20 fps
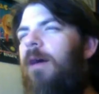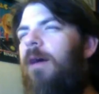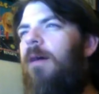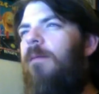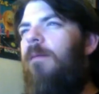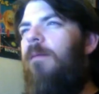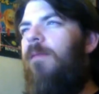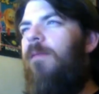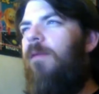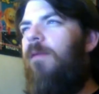
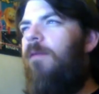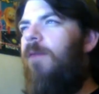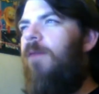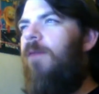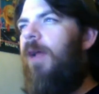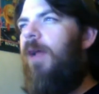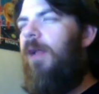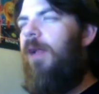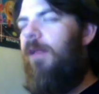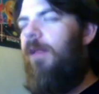you're right.
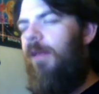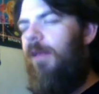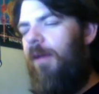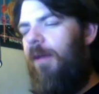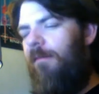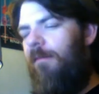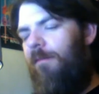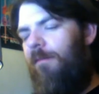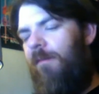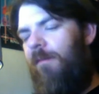It's like
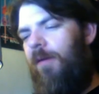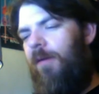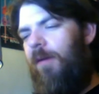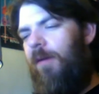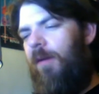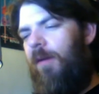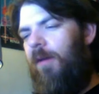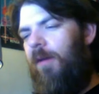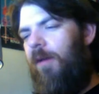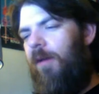
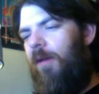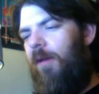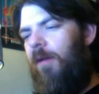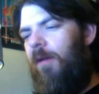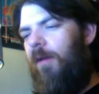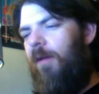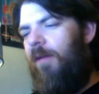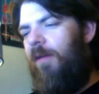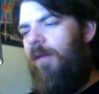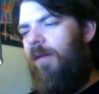
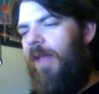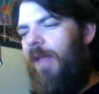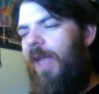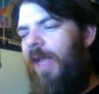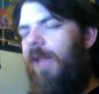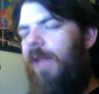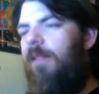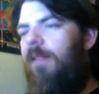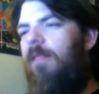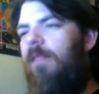it's a
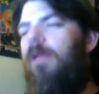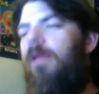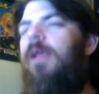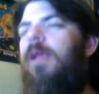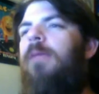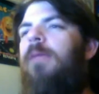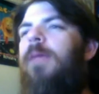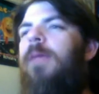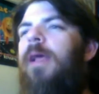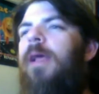kid thing,
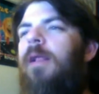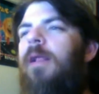man.